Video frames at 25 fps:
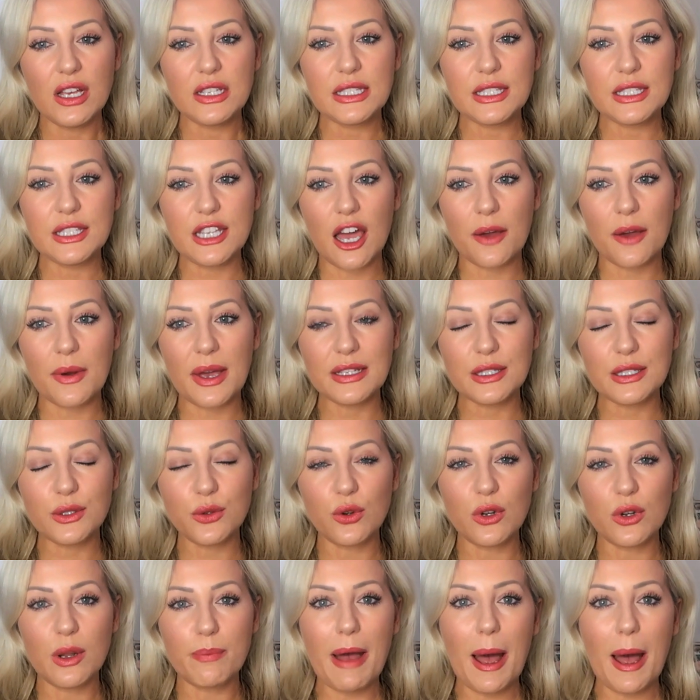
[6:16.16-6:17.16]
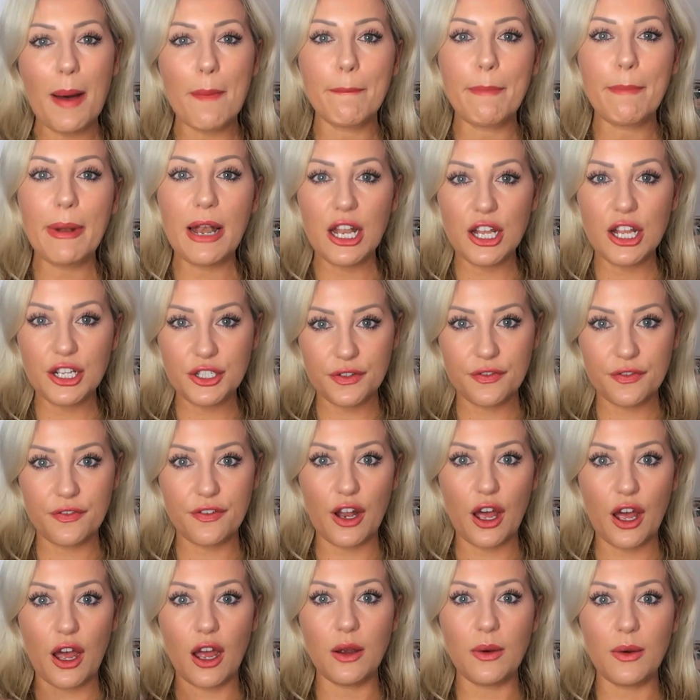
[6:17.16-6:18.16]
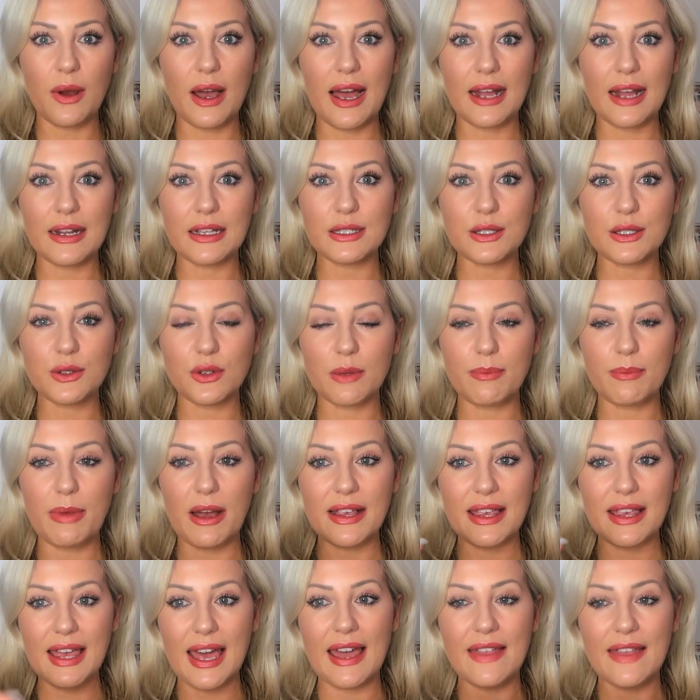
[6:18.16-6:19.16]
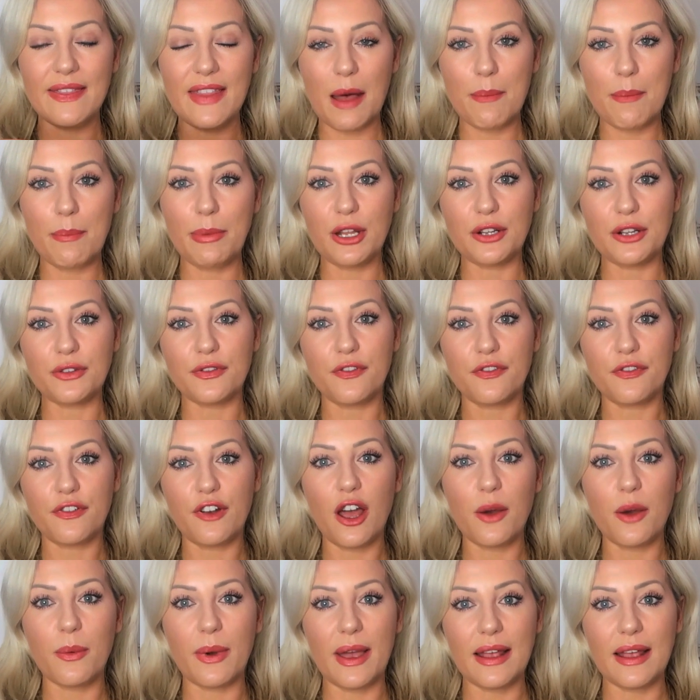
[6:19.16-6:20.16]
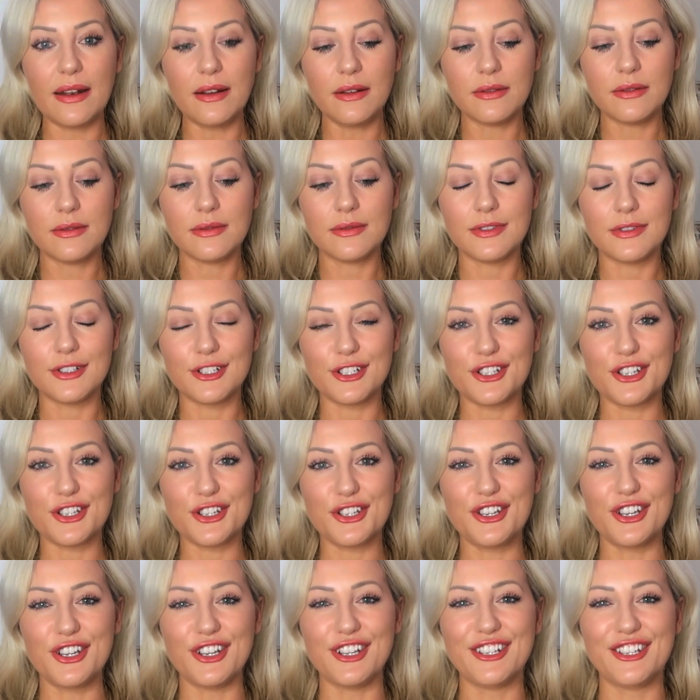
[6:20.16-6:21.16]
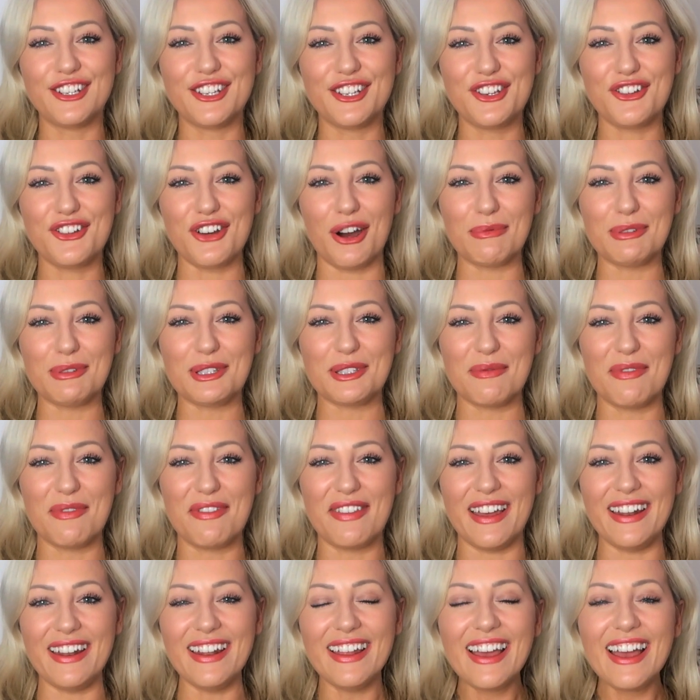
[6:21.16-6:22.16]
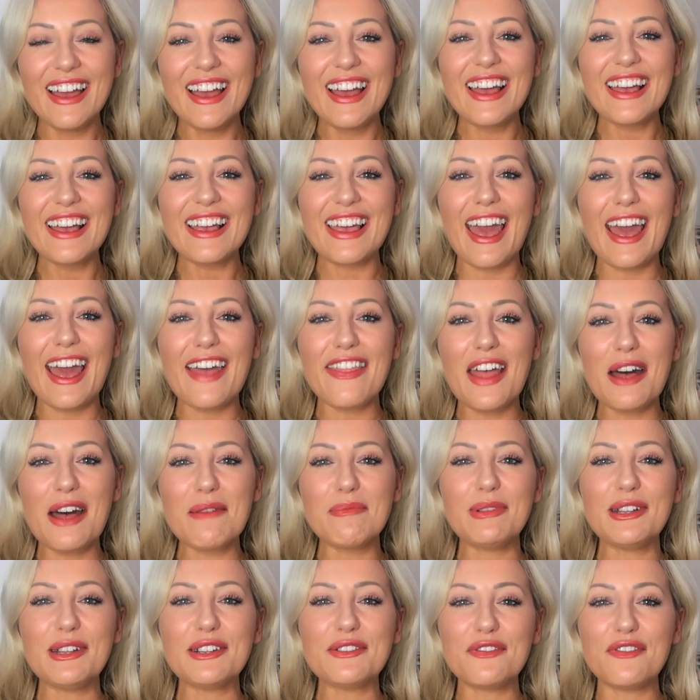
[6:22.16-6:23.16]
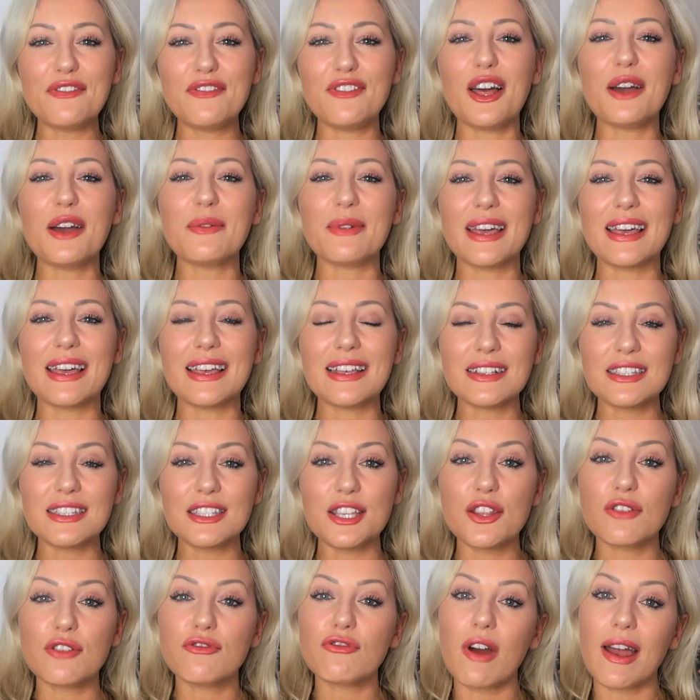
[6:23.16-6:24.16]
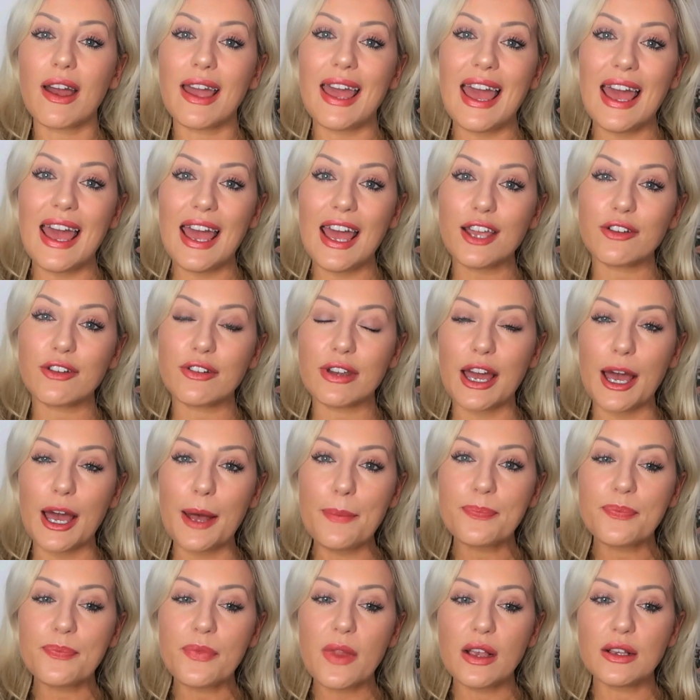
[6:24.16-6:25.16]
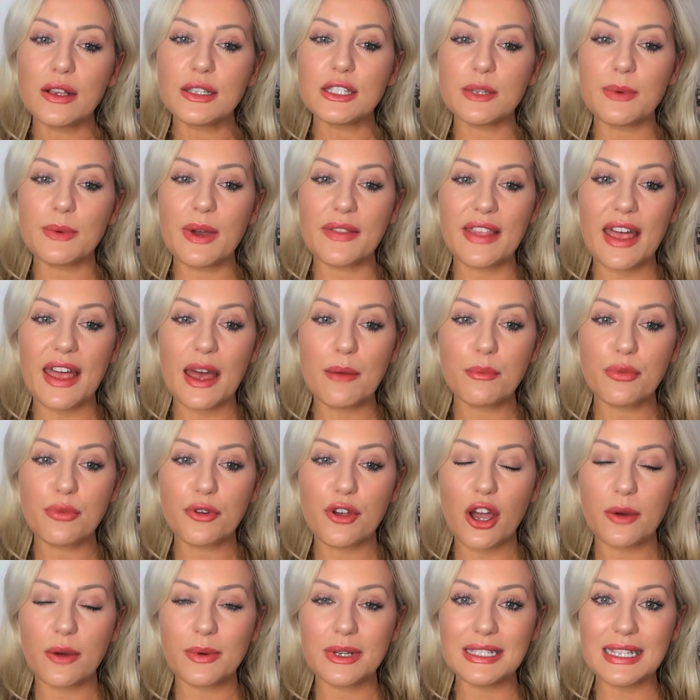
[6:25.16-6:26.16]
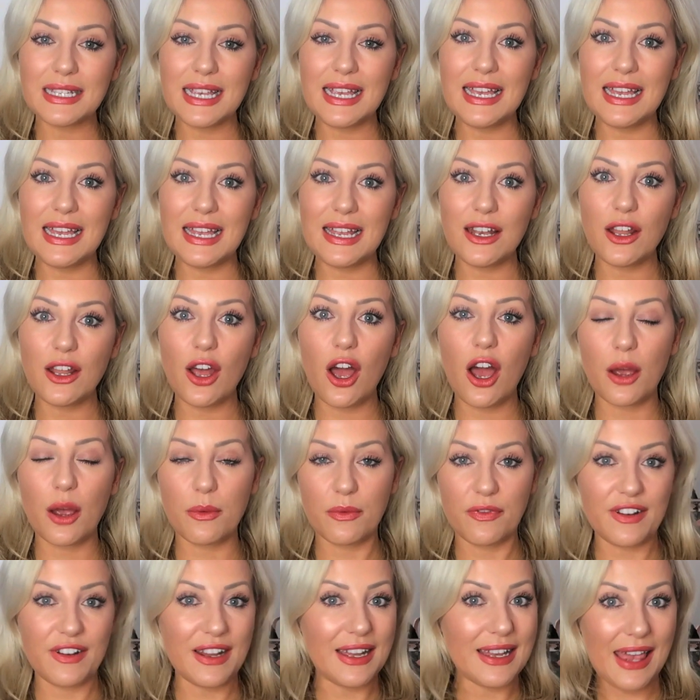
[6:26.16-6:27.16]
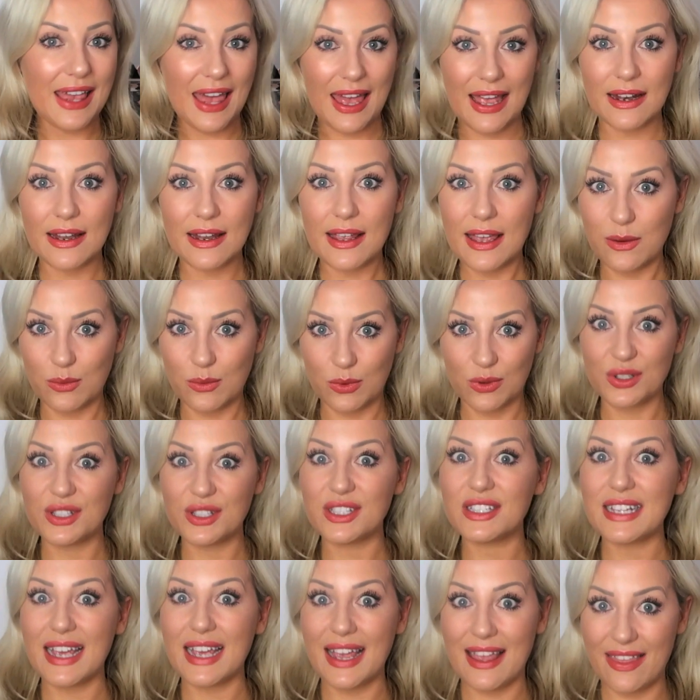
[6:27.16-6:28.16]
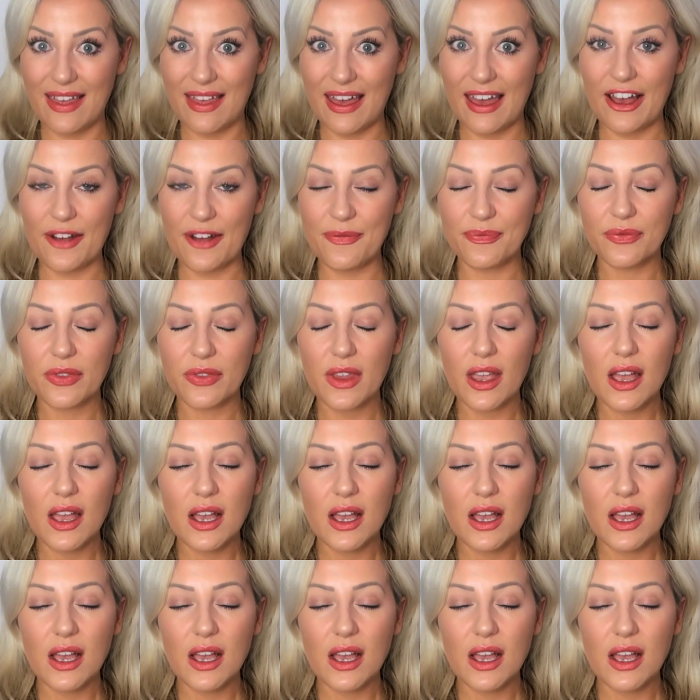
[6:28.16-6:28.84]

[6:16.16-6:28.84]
So it's all about blood flow, and it's all about getting that blood flowing. It just dropped something. Getting that blood flowing to the right area, so when the embryo is in, hopefully again, it will stay there.